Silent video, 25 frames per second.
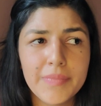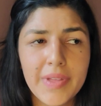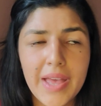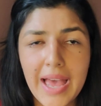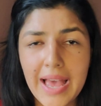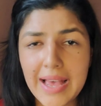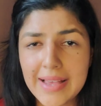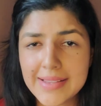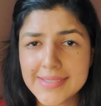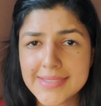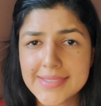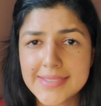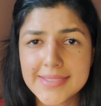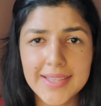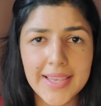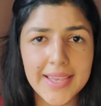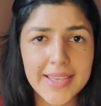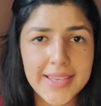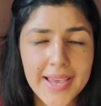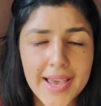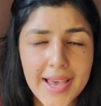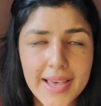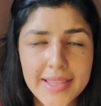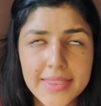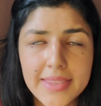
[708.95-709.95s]
as
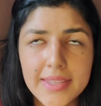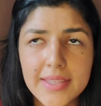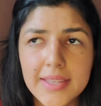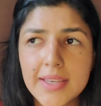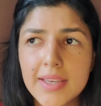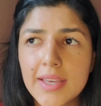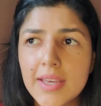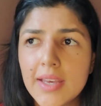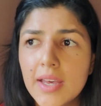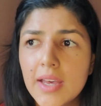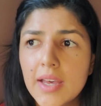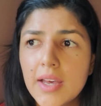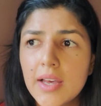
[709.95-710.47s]
a Catholic,